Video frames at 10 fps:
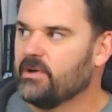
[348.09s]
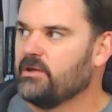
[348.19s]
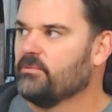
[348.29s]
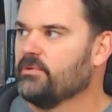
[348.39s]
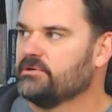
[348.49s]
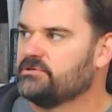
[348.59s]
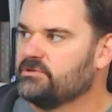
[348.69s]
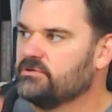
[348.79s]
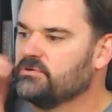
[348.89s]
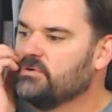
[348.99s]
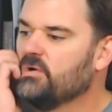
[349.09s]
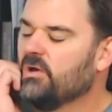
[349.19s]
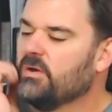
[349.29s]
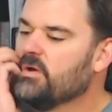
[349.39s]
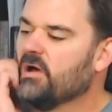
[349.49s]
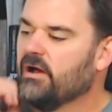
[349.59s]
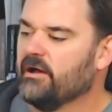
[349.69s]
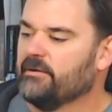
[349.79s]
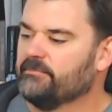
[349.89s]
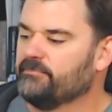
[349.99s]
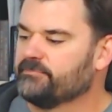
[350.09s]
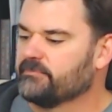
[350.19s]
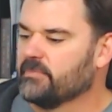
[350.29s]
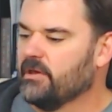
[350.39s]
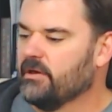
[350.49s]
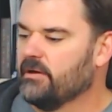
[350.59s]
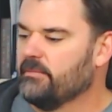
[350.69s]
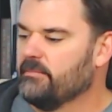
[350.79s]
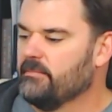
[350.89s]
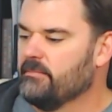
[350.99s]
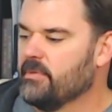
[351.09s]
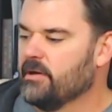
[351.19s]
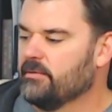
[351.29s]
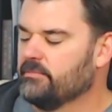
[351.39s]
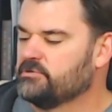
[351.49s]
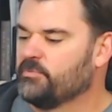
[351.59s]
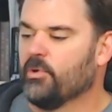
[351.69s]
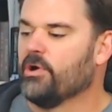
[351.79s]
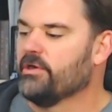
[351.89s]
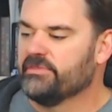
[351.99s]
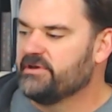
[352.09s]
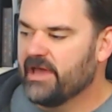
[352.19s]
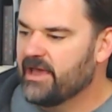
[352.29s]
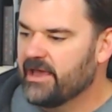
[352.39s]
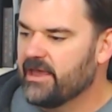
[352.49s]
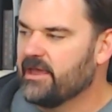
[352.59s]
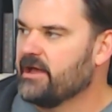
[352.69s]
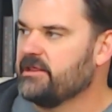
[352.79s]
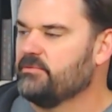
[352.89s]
I didn't want to um, spoil the day. I